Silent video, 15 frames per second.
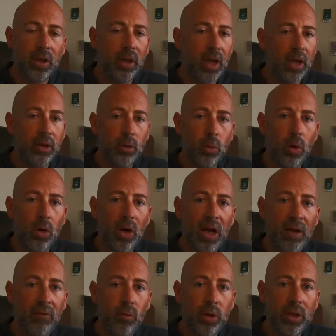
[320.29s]
and you won't
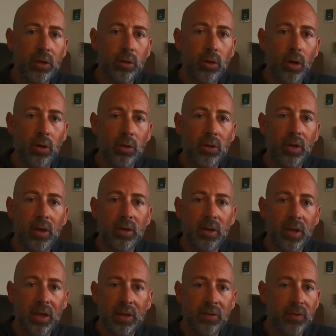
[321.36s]
have weed growth
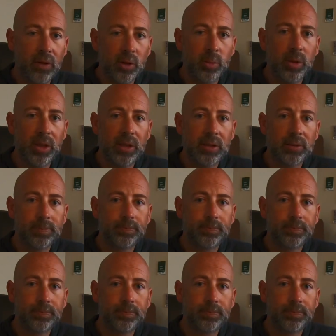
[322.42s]
in the first place.